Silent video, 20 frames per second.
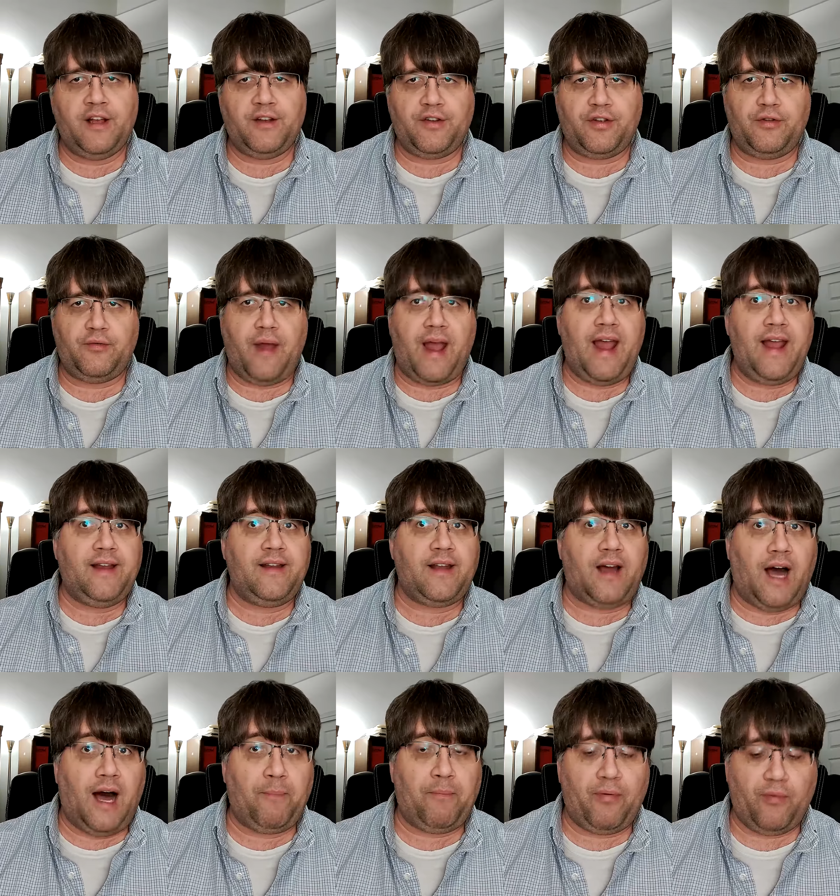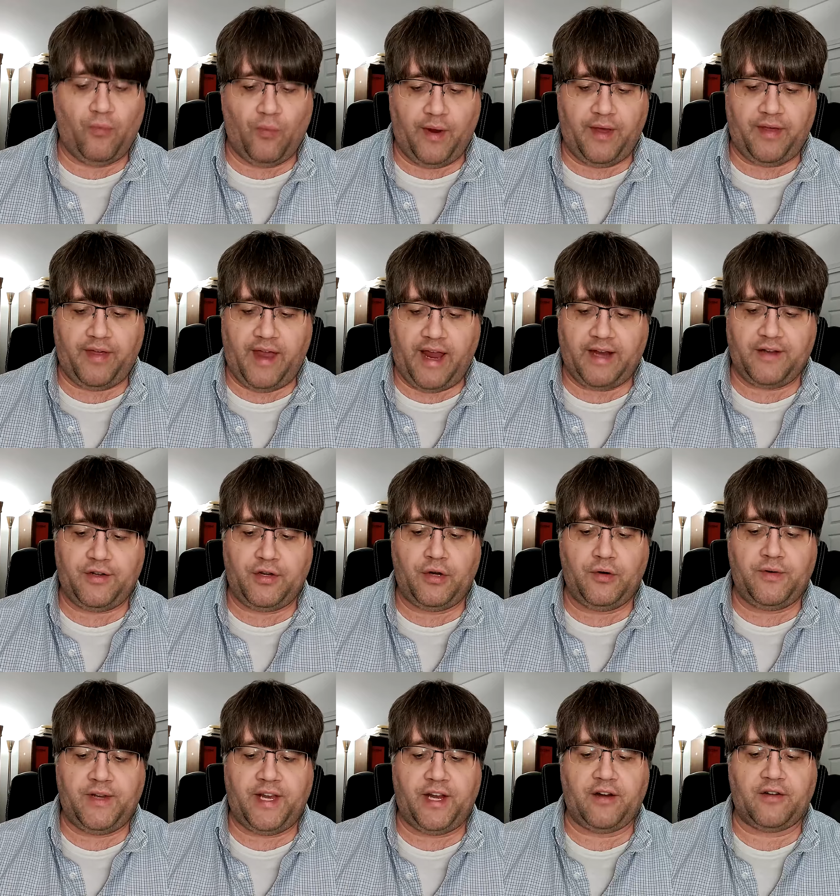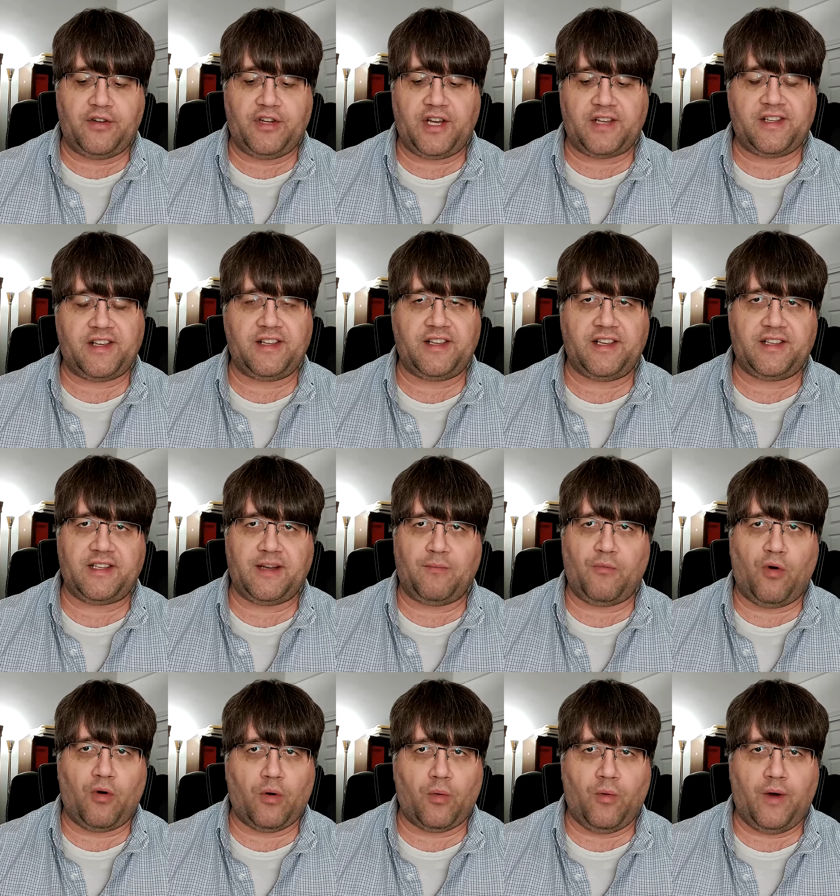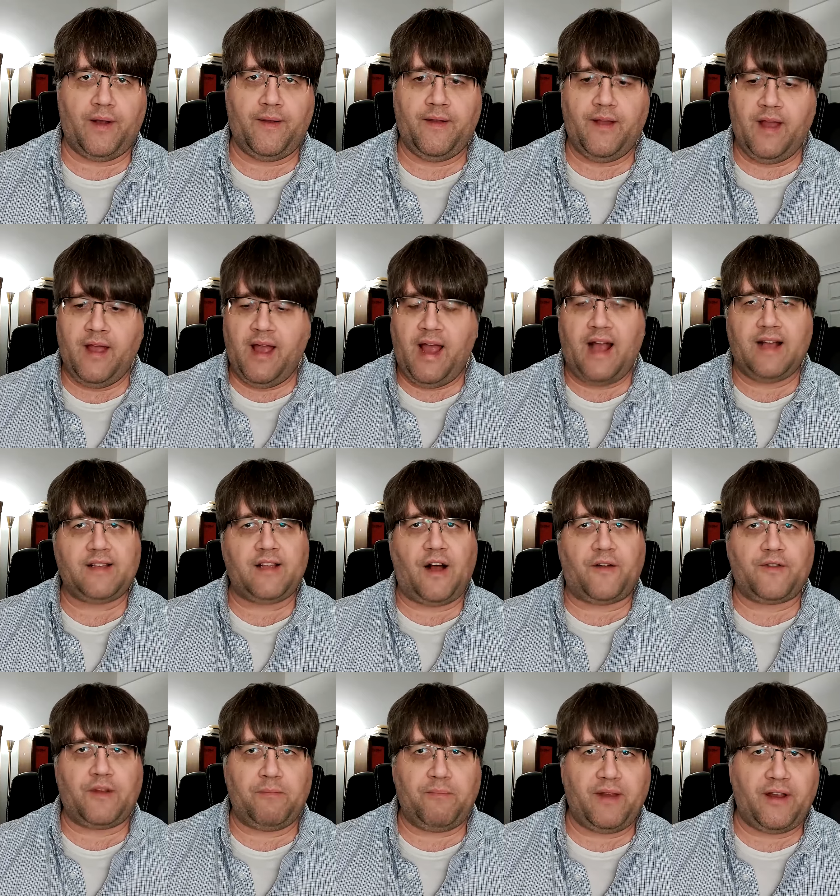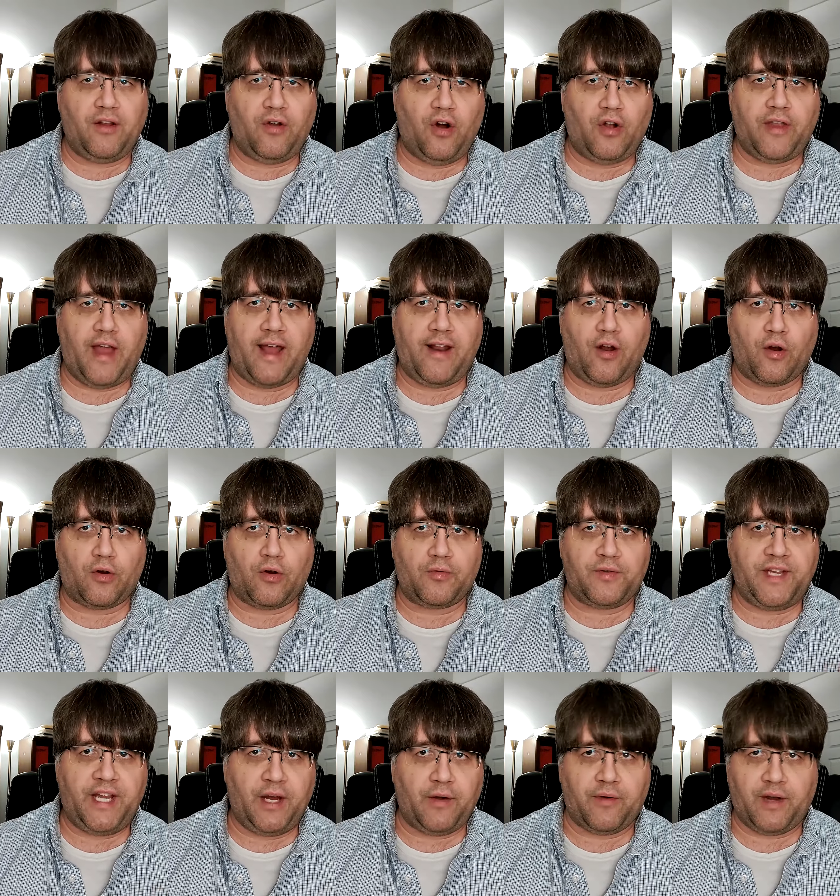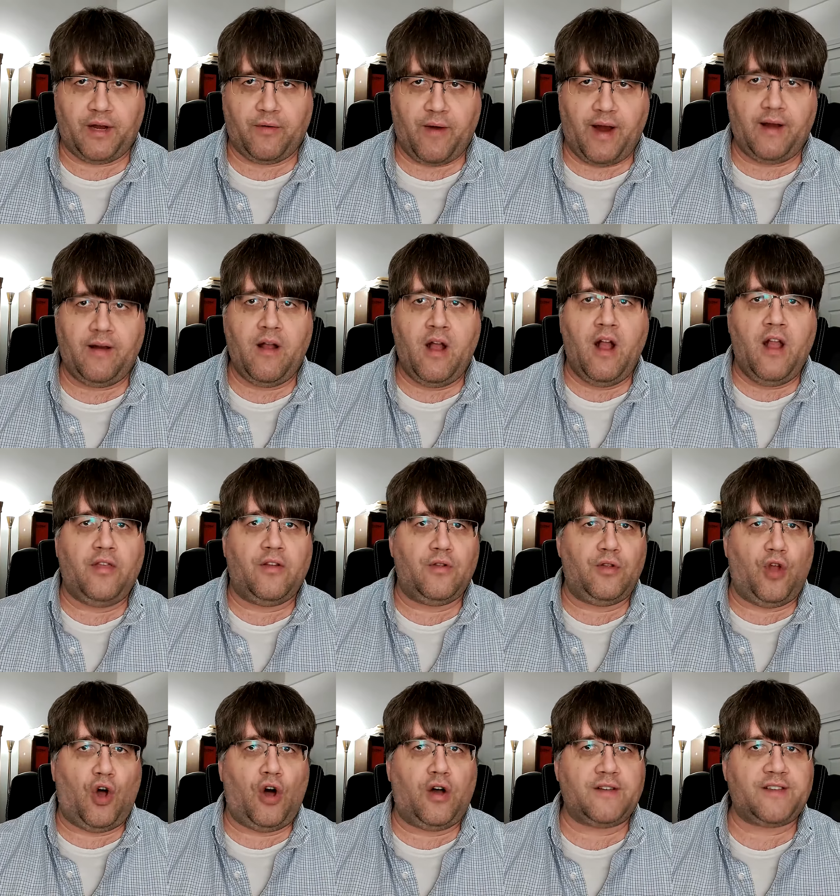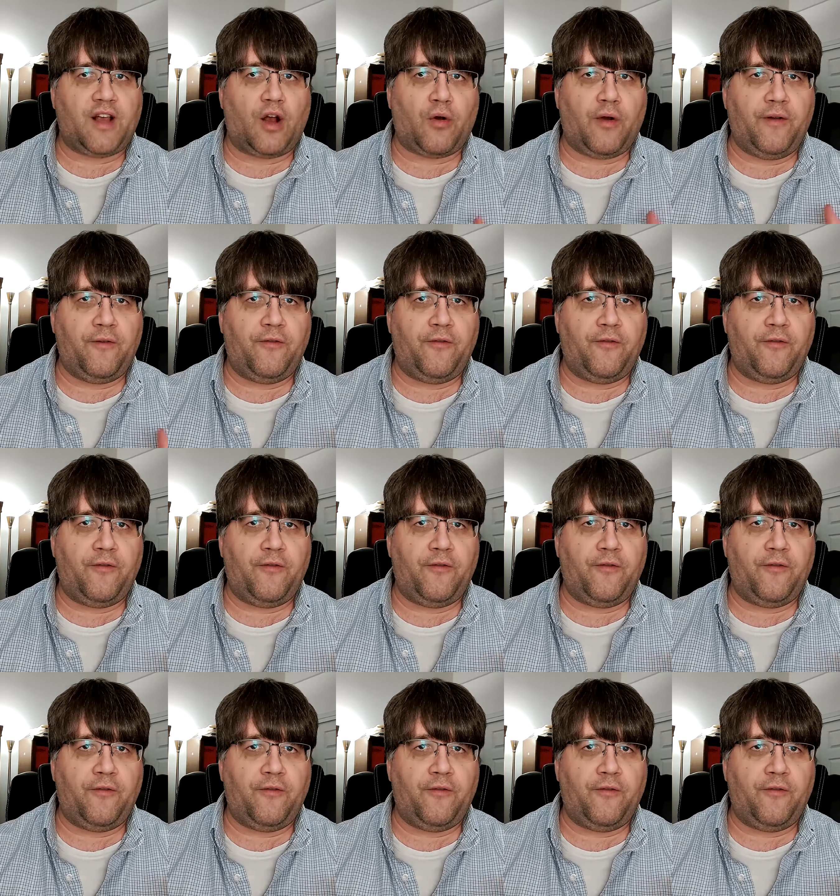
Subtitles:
to end up with a two-tier justice system, or what has often been called anarcho-tyranny, right? The laws are